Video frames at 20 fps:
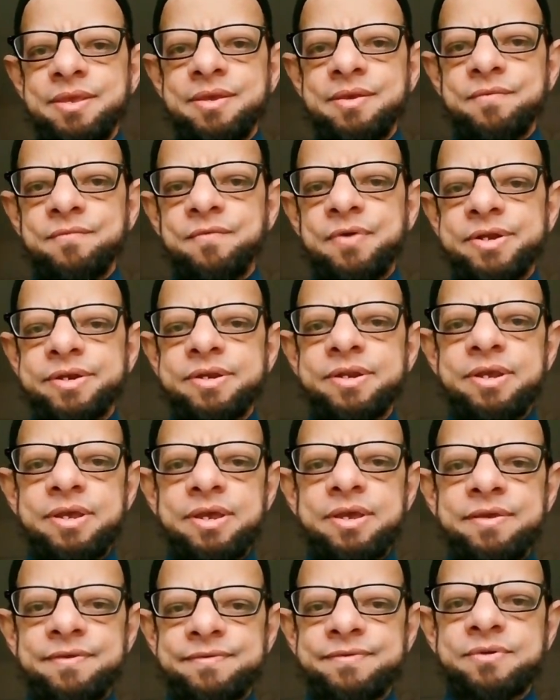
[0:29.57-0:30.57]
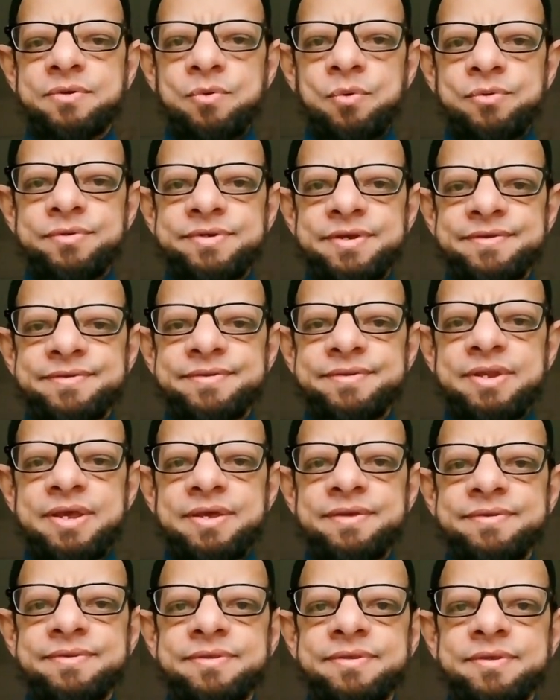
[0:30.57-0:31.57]
what is
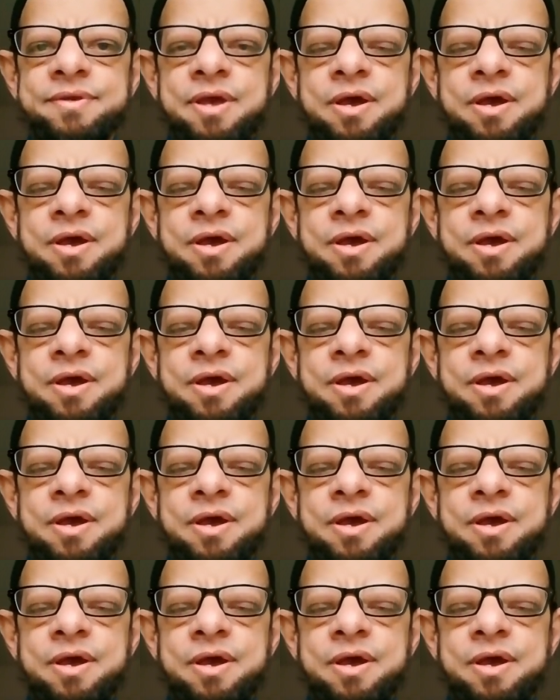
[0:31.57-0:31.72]
consciousness,